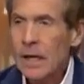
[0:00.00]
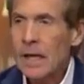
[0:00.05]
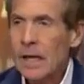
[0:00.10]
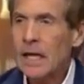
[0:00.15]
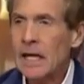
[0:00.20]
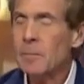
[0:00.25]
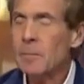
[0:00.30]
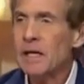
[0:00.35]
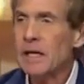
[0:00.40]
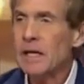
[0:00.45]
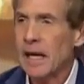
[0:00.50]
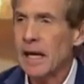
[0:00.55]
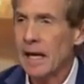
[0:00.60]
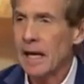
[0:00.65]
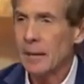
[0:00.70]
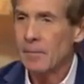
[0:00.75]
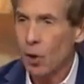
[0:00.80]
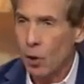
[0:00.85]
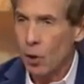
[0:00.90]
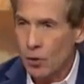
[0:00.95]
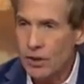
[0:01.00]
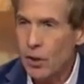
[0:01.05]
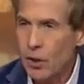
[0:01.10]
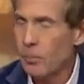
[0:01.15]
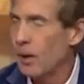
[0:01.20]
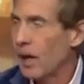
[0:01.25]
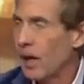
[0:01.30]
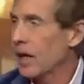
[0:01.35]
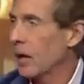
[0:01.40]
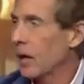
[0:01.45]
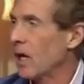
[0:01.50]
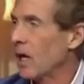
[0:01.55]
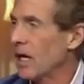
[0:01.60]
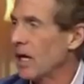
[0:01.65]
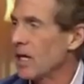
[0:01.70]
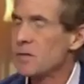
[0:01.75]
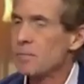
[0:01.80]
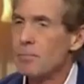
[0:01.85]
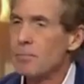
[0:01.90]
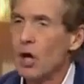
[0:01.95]
Odell Beckham,
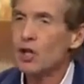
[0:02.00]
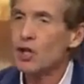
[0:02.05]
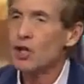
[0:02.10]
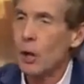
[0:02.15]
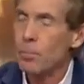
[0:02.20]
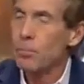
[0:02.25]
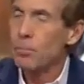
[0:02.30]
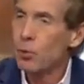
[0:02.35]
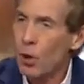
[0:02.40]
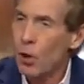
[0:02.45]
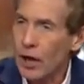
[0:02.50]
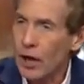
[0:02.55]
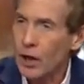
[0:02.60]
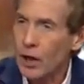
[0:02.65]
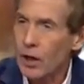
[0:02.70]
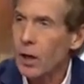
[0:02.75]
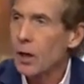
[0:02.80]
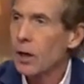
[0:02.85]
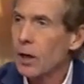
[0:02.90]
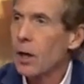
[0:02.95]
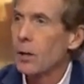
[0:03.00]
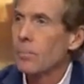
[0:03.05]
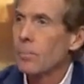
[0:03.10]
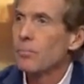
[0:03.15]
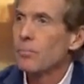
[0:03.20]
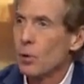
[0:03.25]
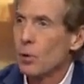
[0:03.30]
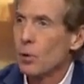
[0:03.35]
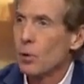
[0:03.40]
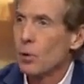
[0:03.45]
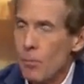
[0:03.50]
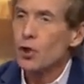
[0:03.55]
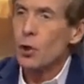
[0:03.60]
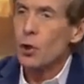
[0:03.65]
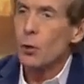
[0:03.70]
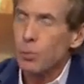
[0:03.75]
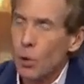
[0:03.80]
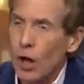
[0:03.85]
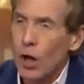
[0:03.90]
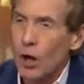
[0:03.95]
as much a
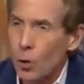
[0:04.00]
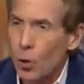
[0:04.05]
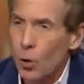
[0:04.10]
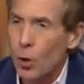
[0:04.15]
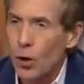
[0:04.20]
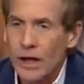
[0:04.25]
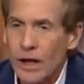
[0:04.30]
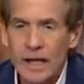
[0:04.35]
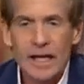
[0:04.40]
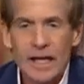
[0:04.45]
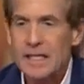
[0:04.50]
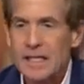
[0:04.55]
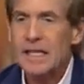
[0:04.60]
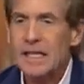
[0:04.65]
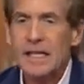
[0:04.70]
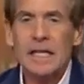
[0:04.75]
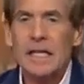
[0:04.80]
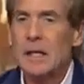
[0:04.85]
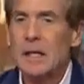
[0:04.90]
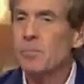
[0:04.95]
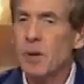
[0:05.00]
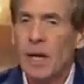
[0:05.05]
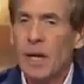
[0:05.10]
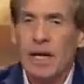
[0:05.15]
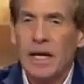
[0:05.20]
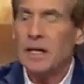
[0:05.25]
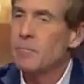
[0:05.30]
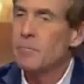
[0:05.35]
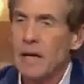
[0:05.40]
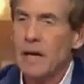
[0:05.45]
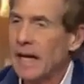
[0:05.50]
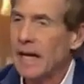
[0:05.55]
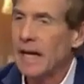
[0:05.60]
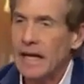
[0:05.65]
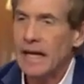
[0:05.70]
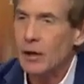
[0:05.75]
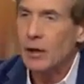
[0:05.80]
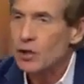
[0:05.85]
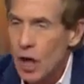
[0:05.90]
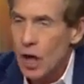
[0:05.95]
promotional priority as any Peyton
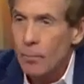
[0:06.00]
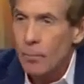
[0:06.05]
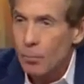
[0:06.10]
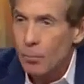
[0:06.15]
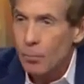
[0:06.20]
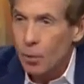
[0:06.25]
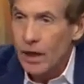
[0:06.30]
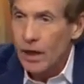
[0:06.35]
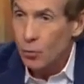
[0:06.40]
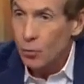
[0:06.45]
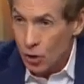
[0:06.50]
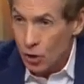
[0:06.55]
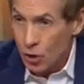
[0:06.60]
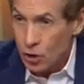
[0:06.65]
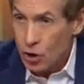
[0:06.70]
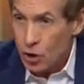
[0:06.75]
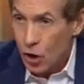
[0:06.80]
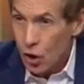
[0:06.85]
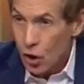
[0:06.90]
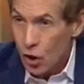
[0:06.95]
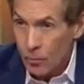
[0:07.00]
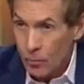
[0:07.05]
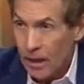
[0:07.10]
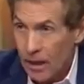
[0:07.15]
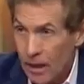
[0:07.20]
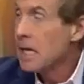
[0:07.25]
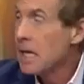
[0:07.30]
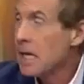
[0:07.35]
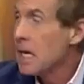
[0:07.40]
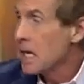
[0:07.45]
Manning or Tom Brady you want to talk about.